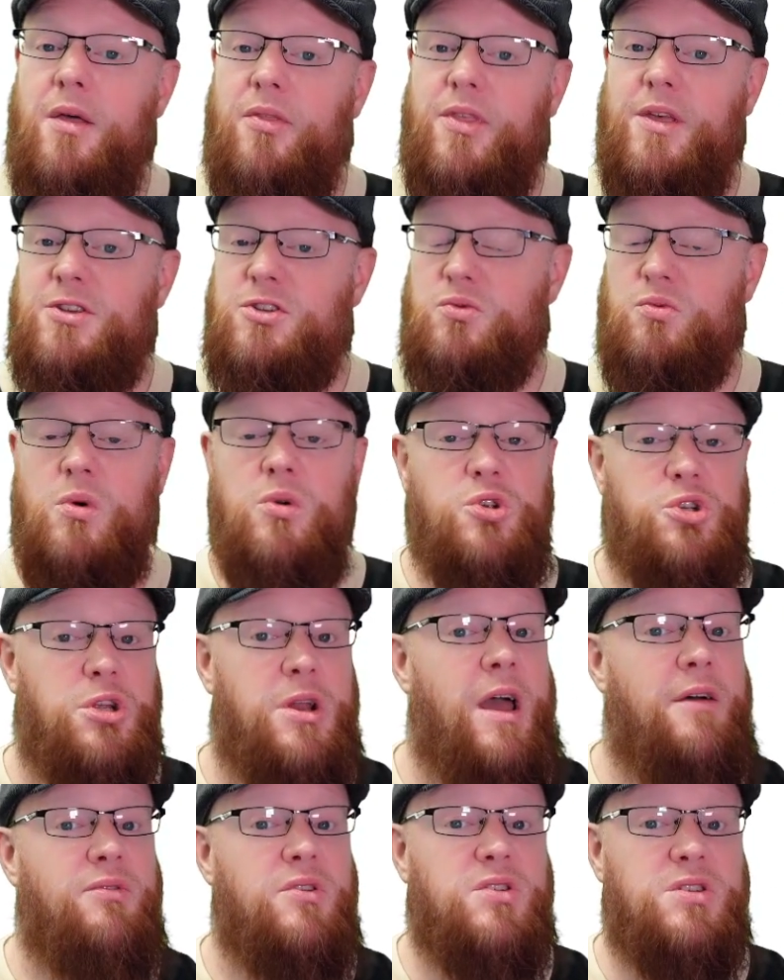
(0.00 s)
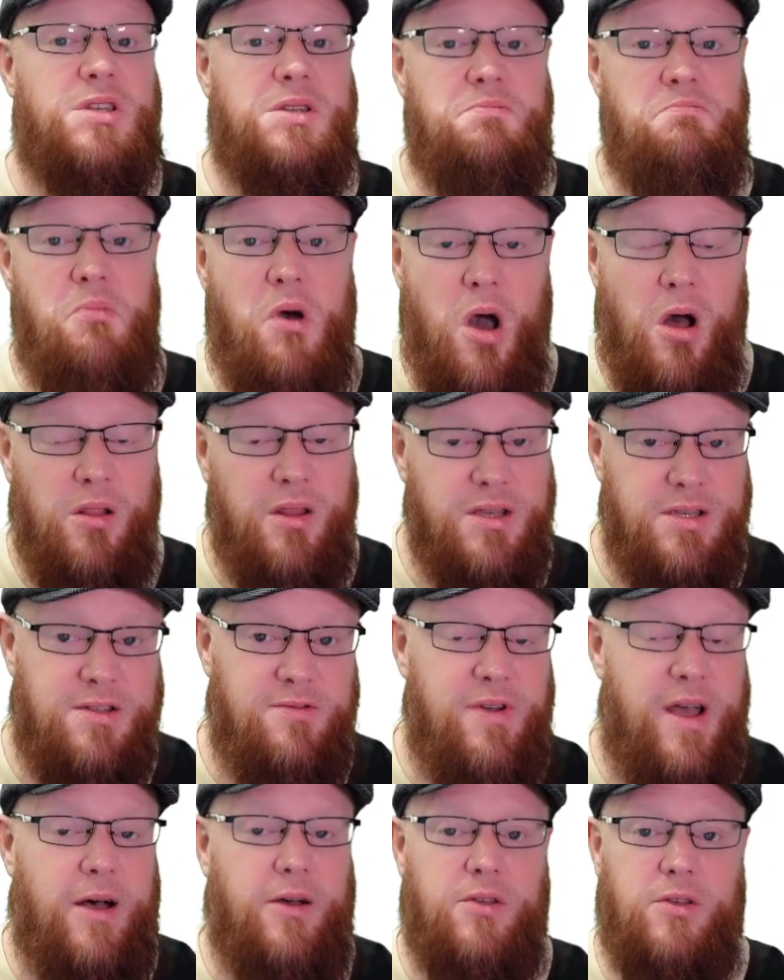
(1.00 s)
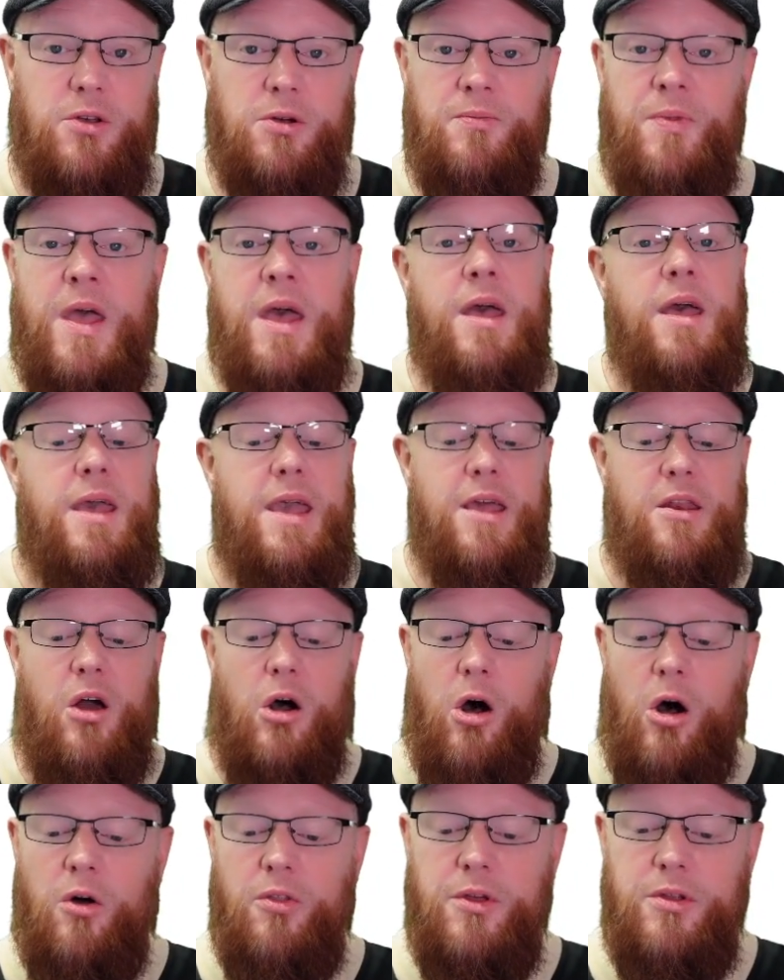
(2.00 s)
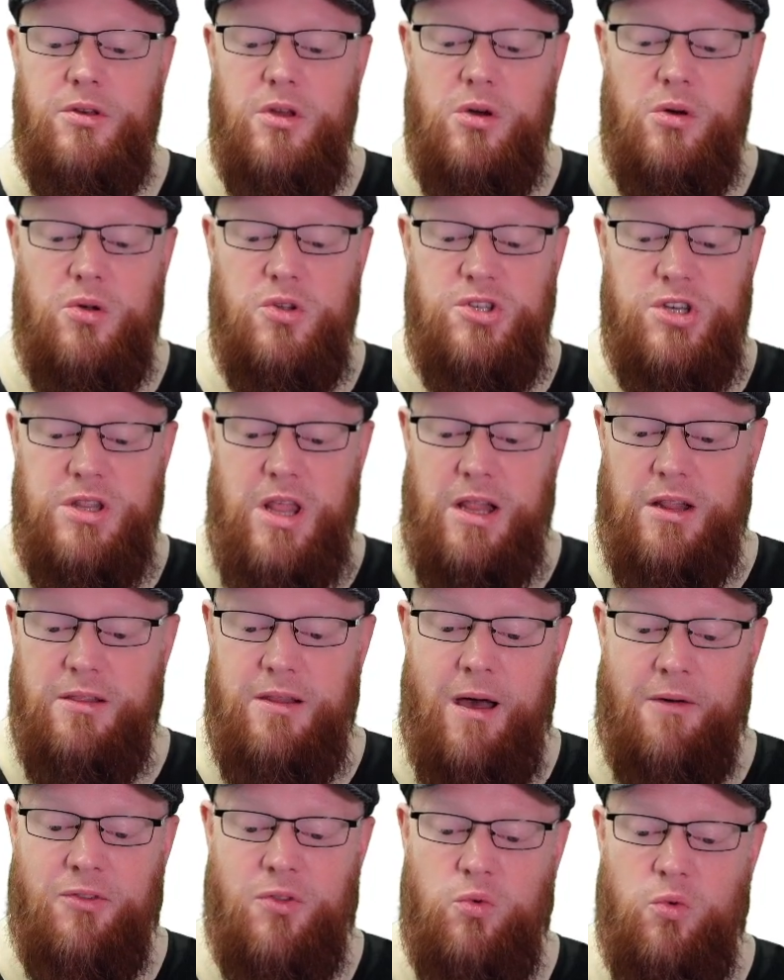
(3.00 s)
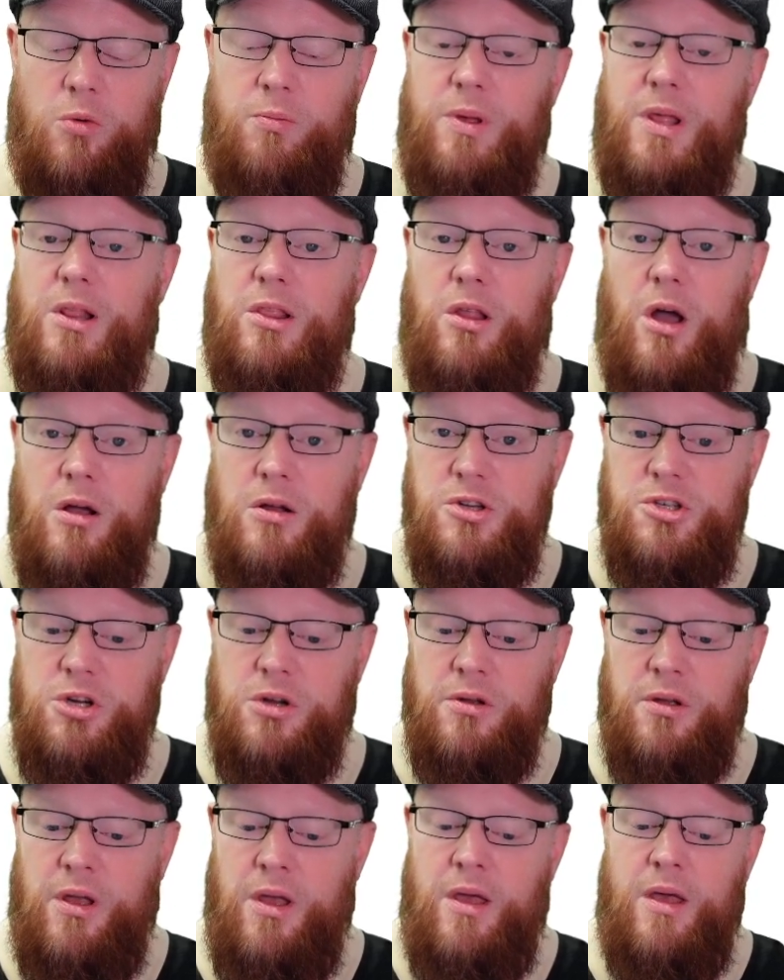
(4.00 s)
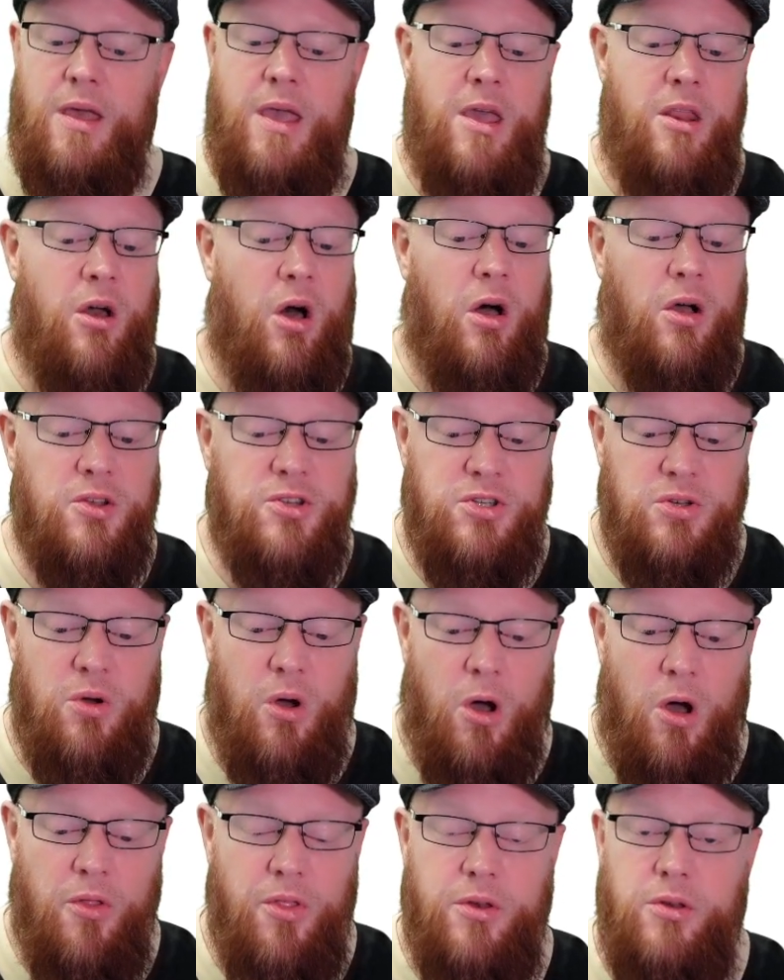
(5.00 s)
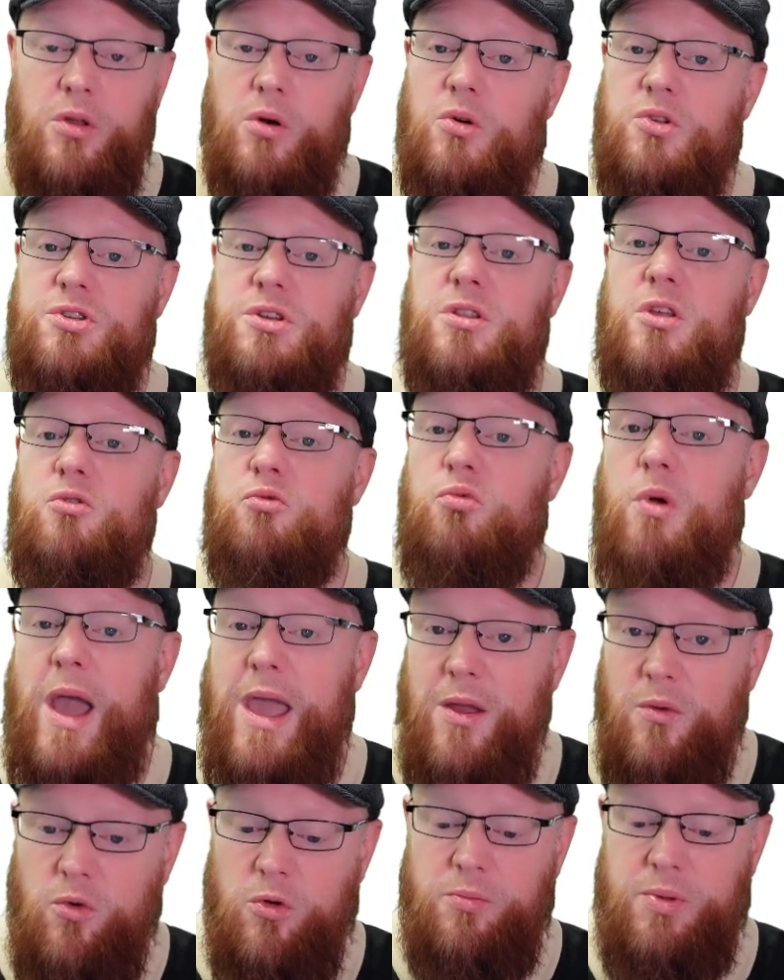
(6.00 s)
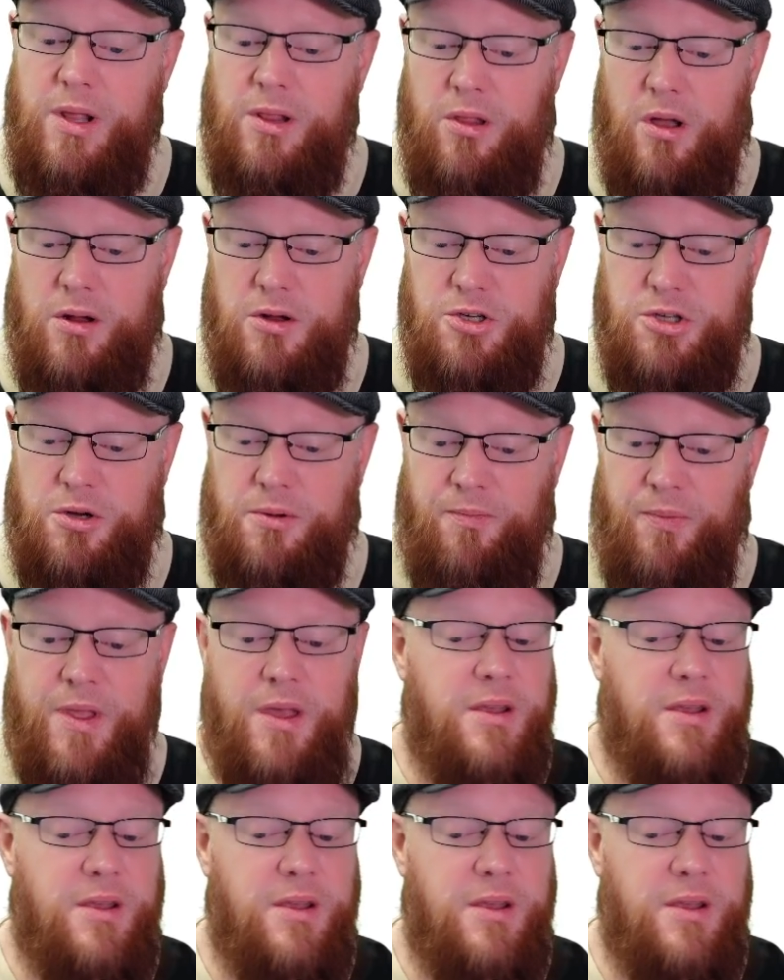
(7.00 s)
This root should have the smallest value, and all the nodes on the left will be larger, and also all the nodes on the right will be larger.